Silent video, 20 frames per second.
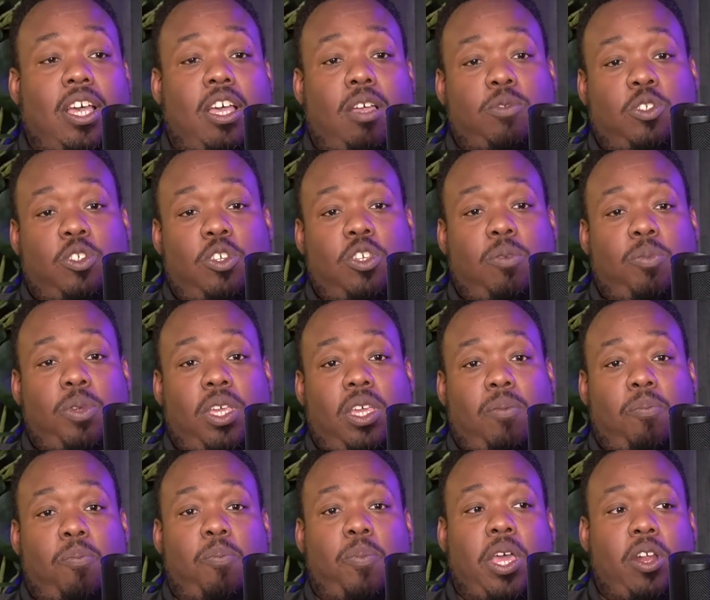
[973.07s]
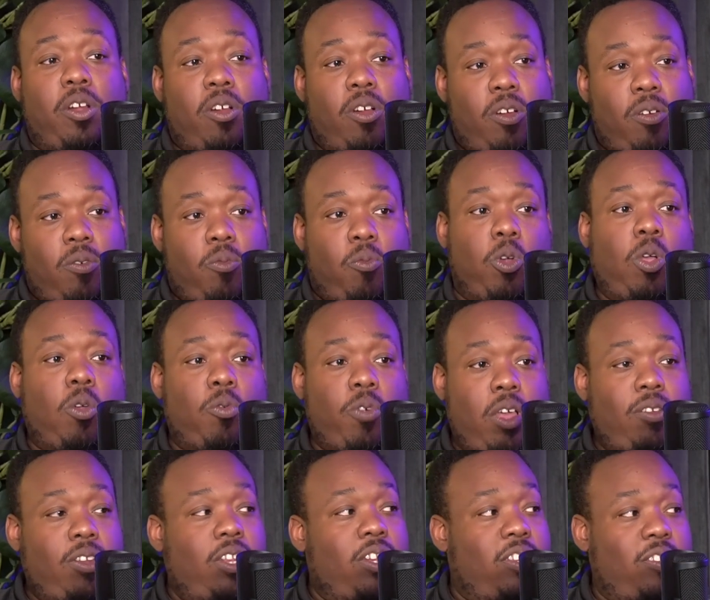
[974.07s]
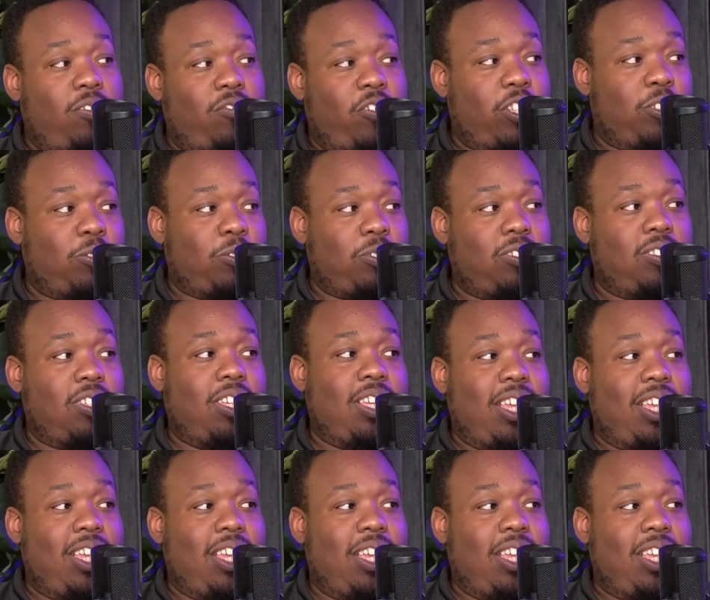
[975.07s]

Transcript: so you could be a better, well-rounded individual.